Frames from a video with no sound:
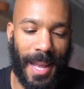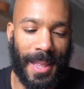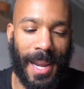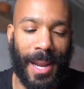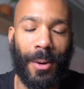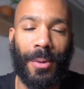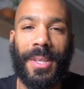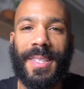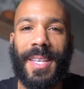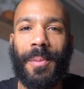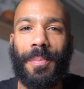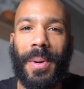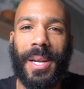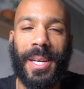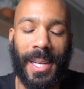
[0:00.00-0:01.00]
And then I hold the
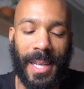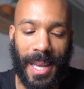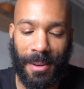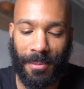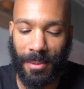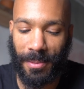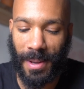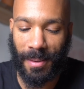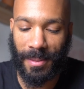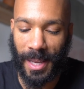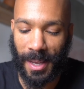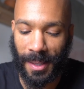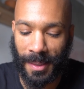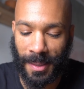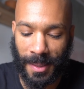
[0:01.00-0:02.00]
setup button again for 5
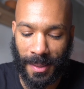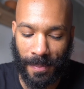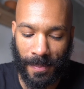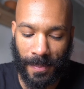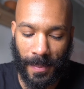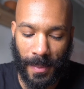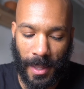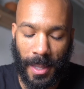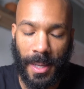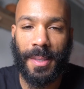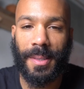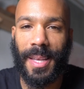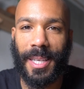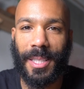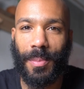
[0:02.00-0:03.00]
seconds
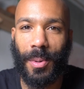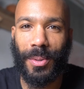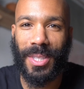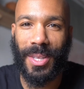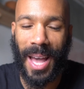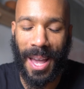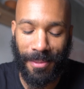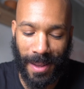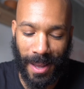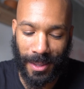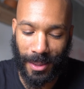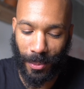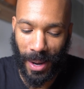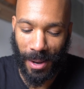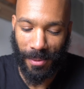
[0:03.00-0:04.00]
to expose the
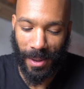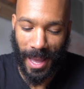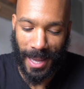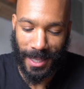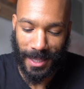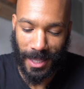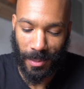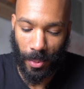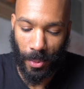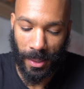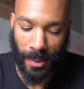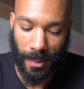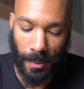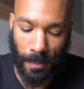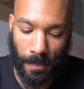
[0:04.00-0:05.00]
Wi-Fi access
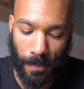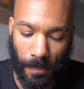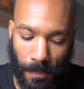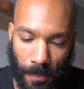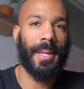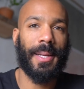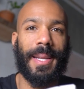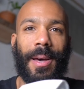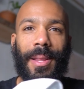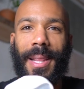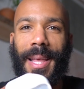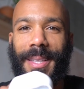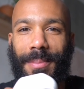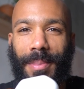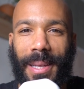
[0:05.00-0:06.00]
point. Now the
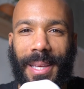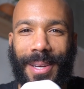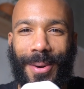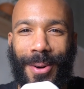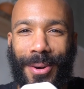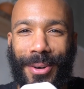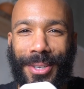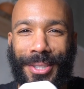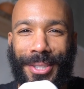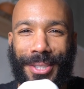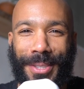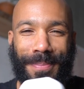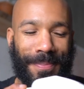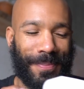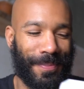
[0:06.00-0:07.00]
light's blinking orange.